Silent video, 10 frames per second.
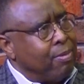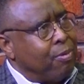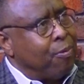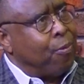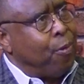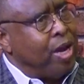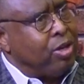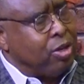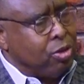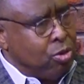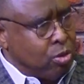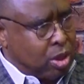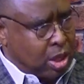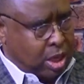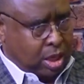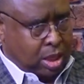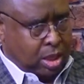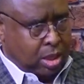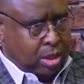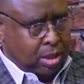What do you think
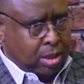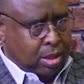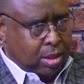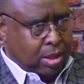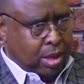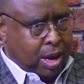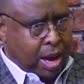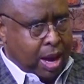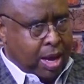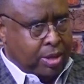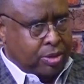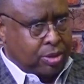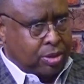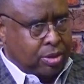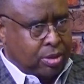has